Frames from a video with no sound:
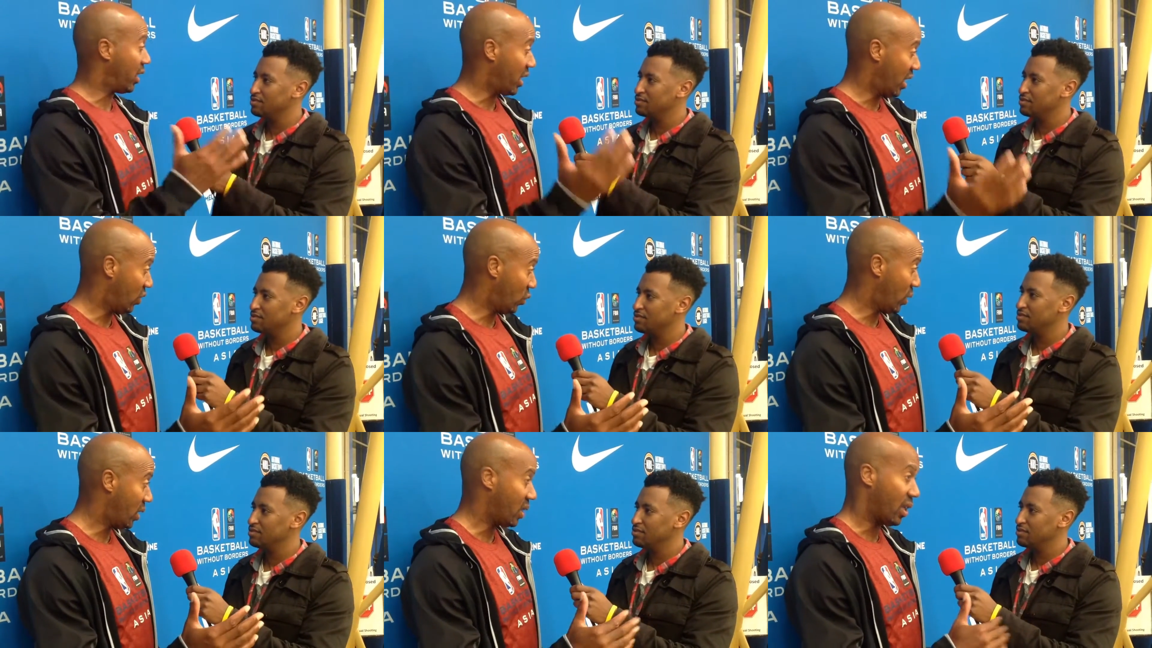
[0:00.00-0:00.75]

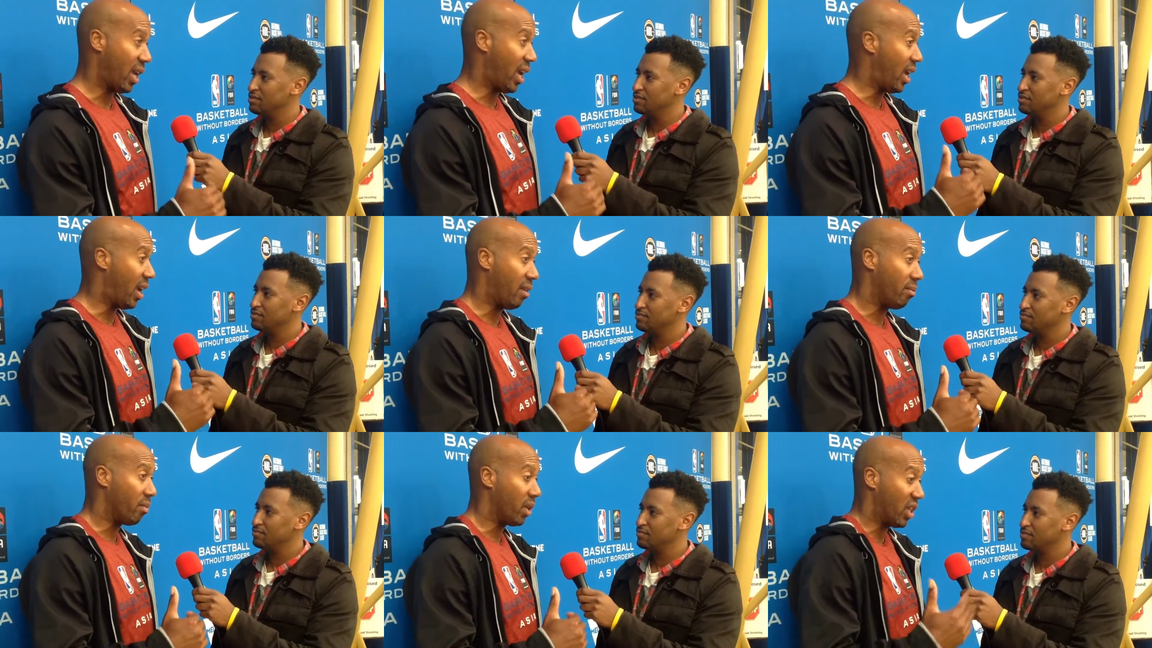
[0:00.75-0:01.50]
Speaker 1: countries and
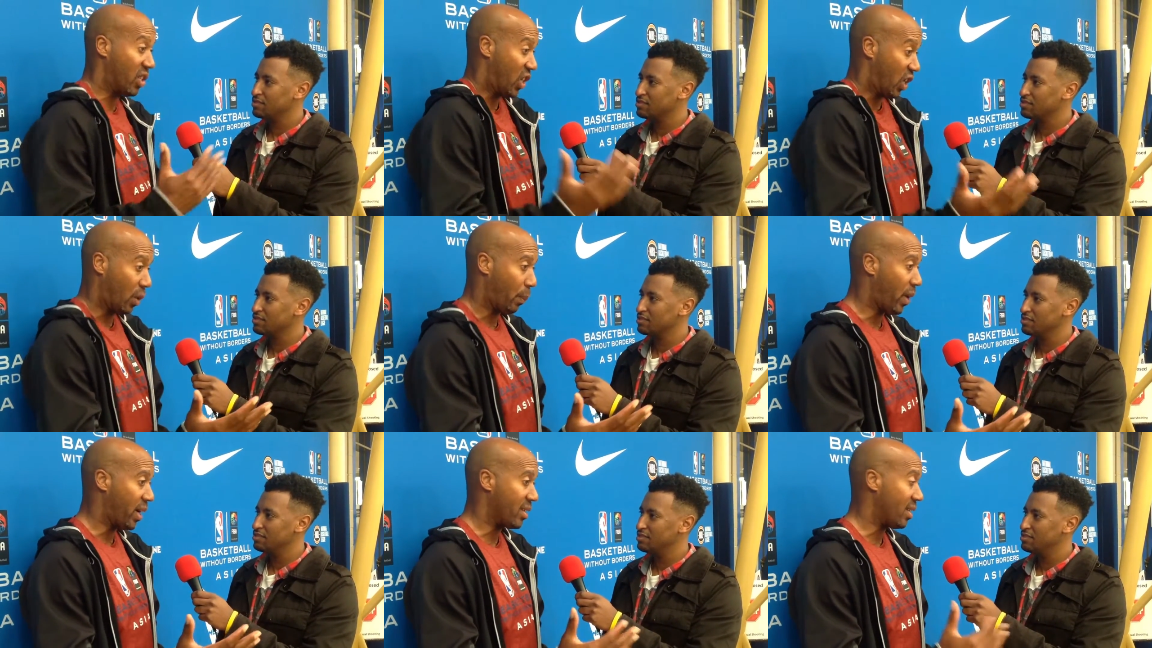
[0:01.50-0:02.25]
continue the
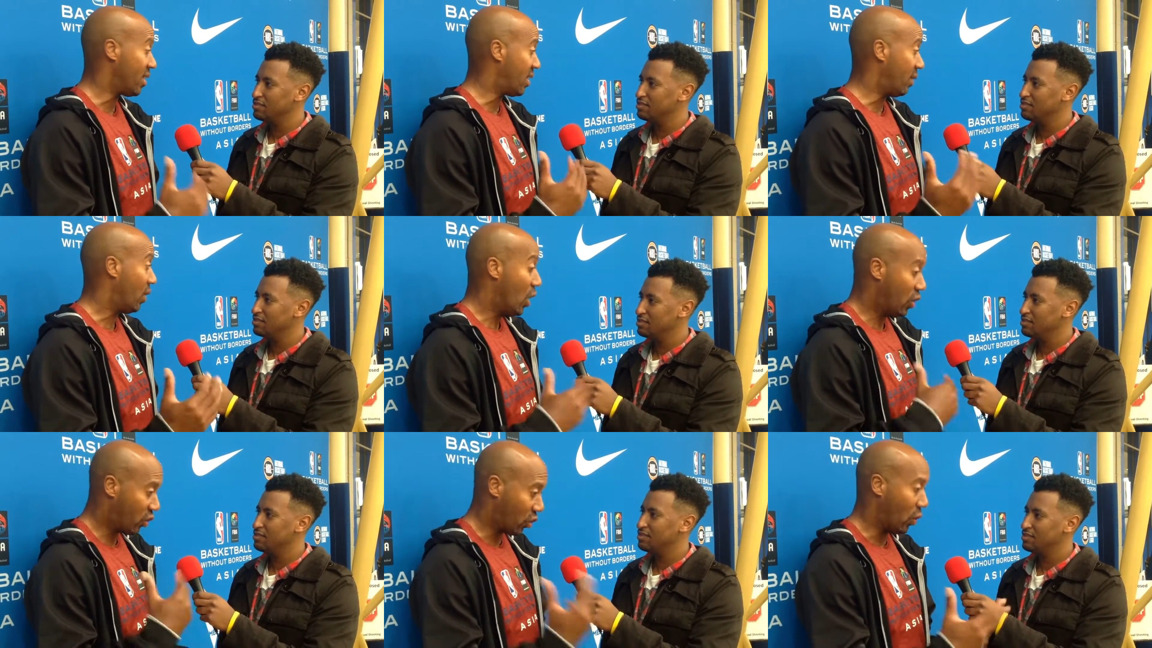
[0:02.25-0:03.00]
process of
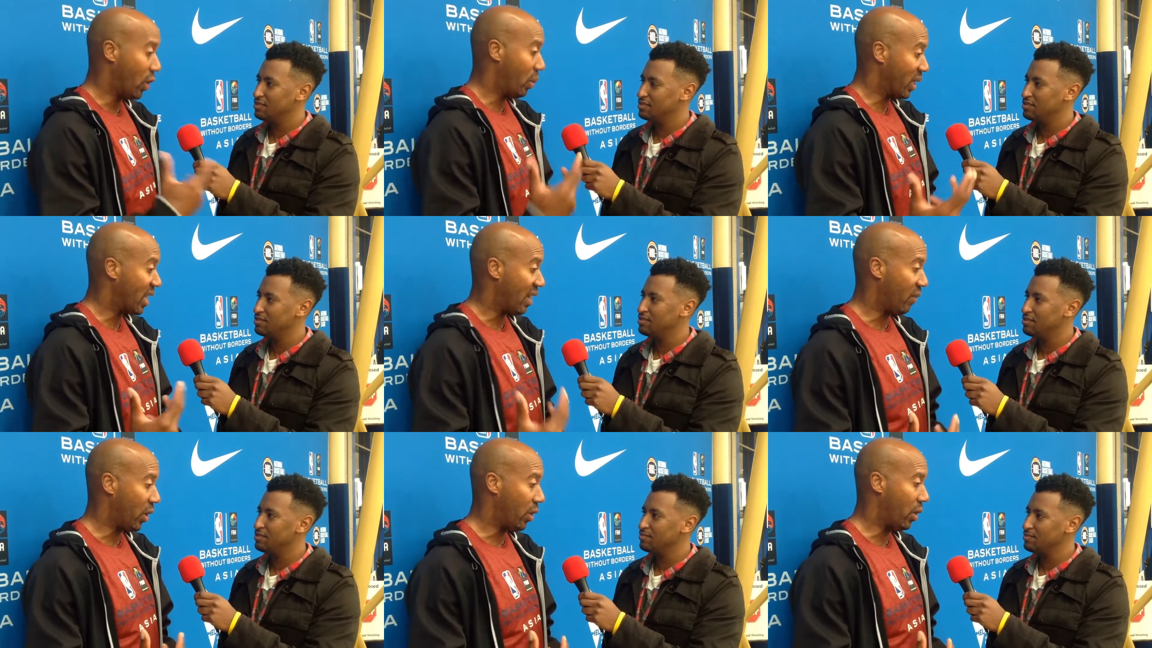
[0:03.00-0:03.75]
showing what they've
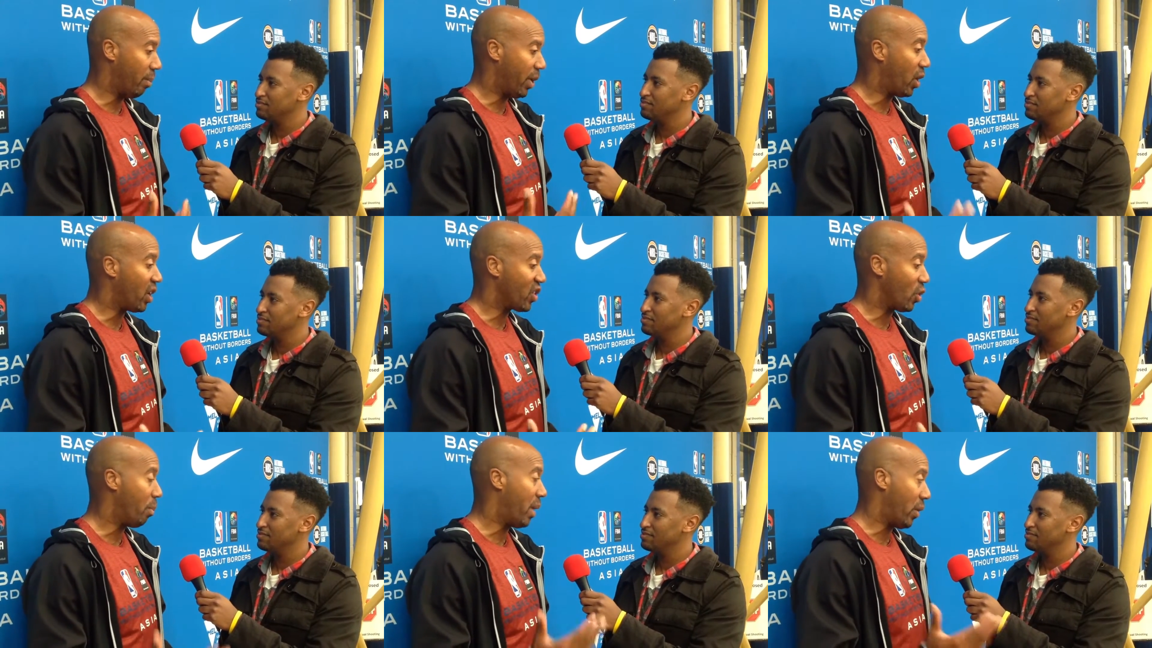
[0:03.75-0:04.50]
learned, but also
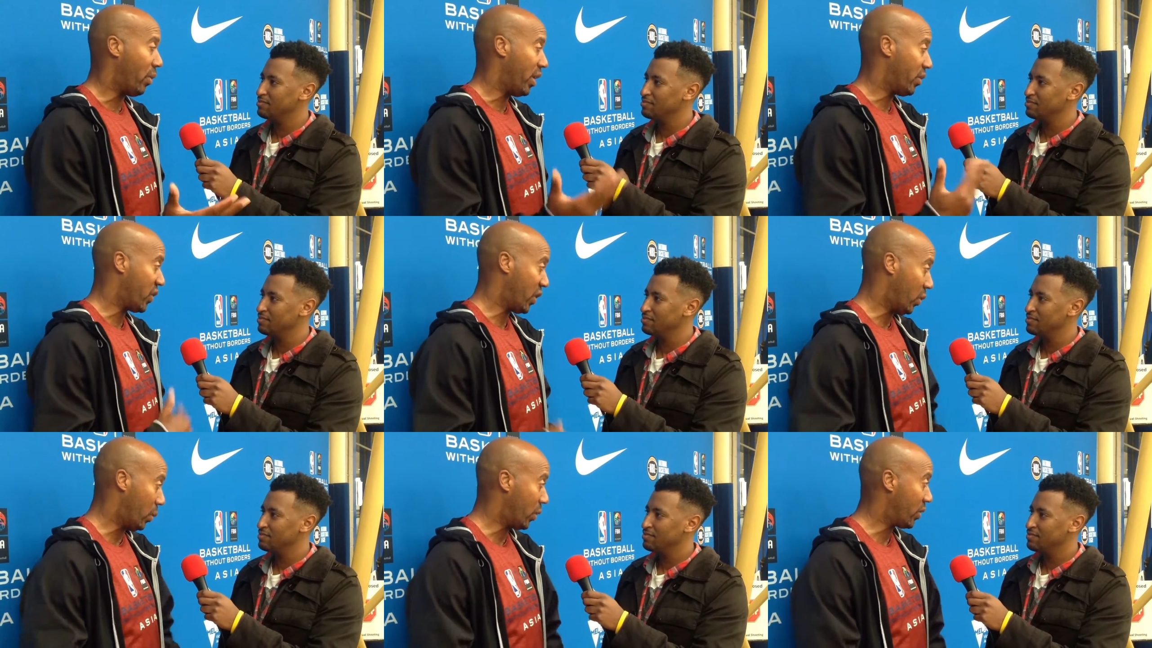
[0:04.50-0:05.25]
bettering their skill
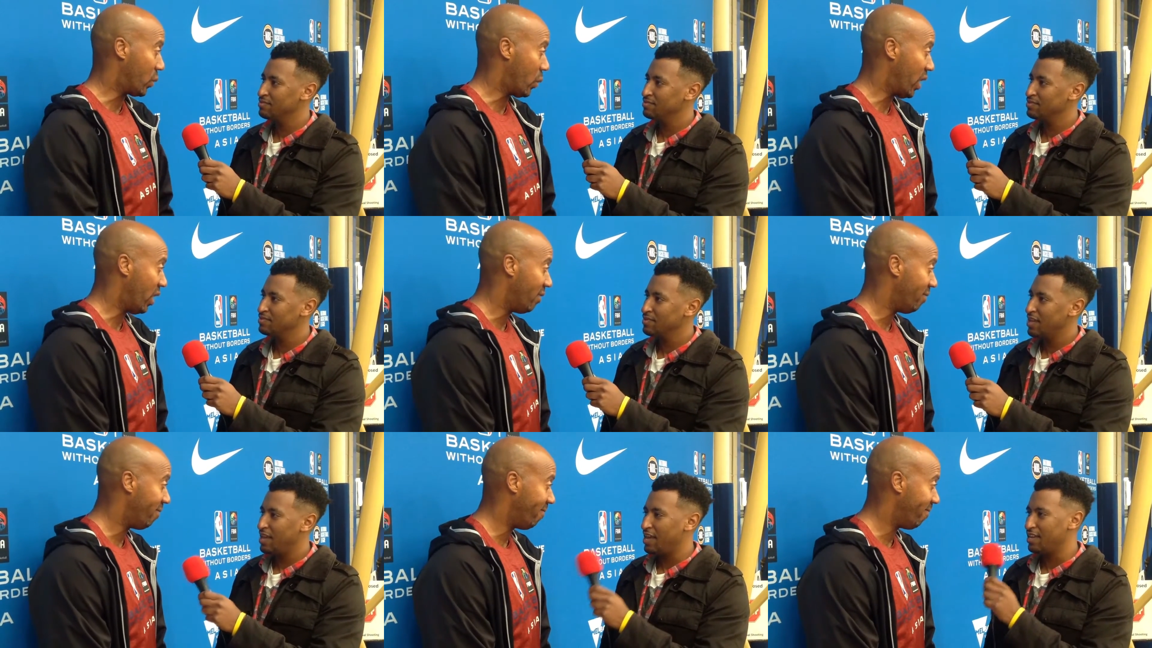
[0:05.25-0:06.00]
work as well.
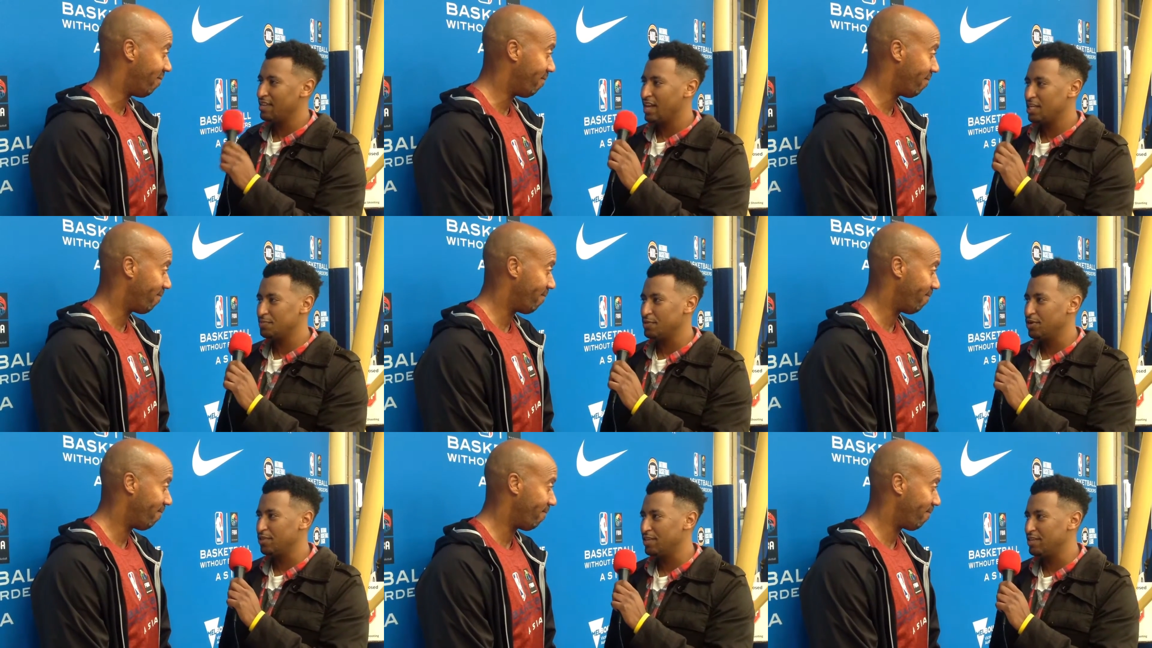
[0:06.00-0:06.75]
Speaker 2: And last but not
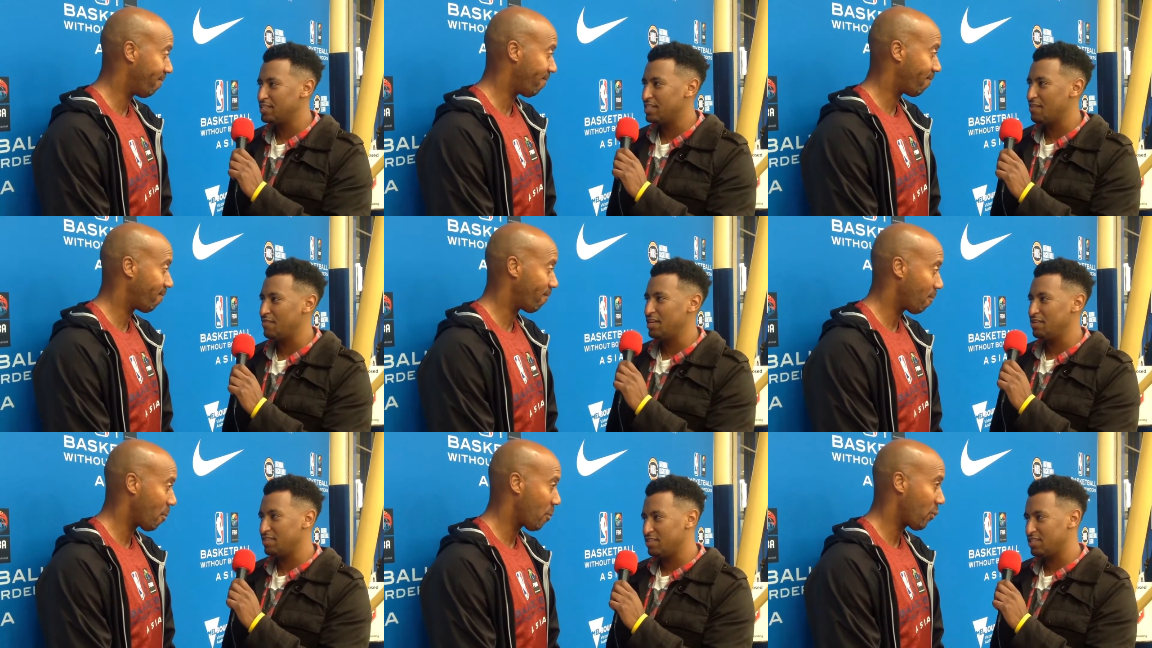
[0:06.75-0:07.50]
least, have any of
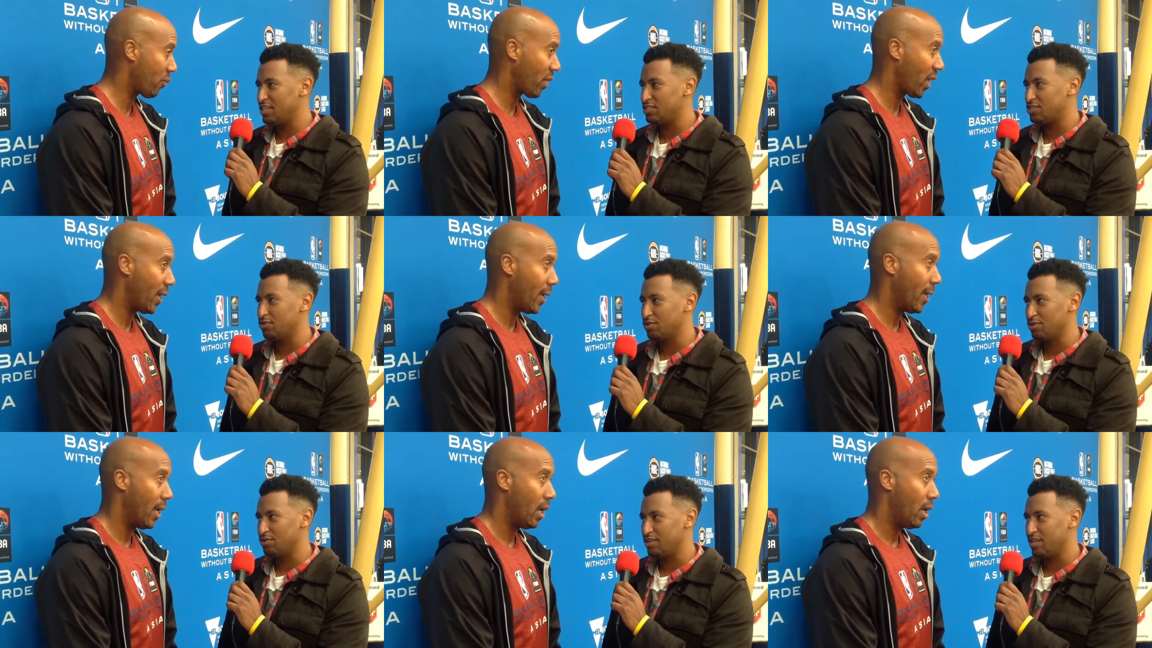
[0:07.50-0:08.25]
these kids scored on you
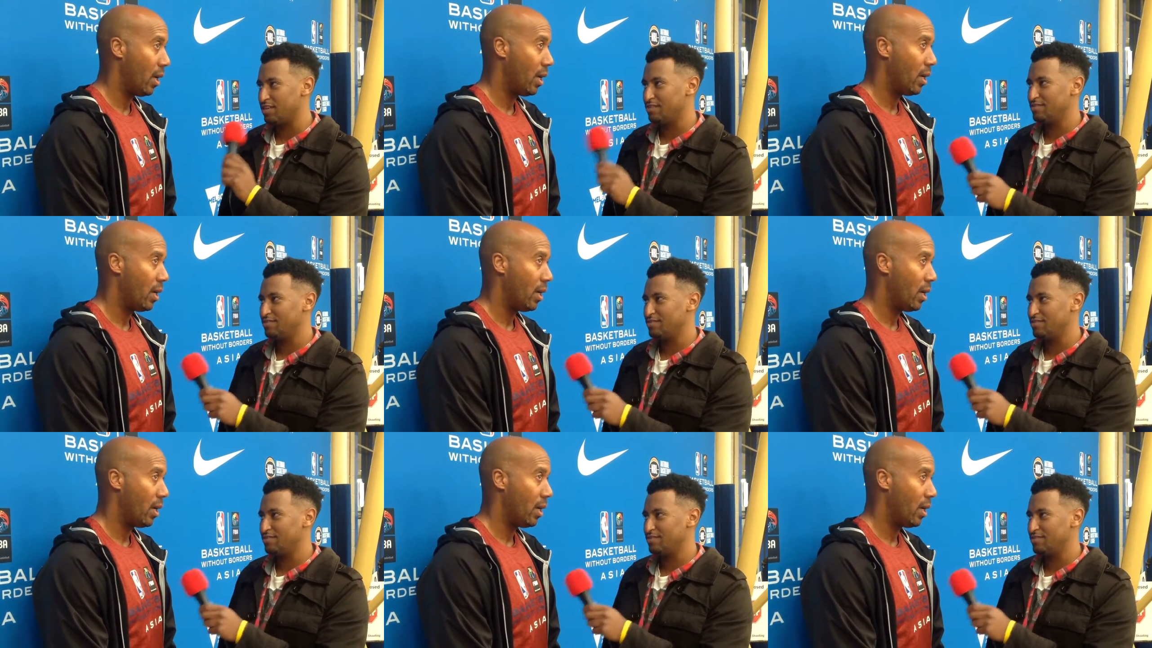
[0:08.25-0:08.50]
yet?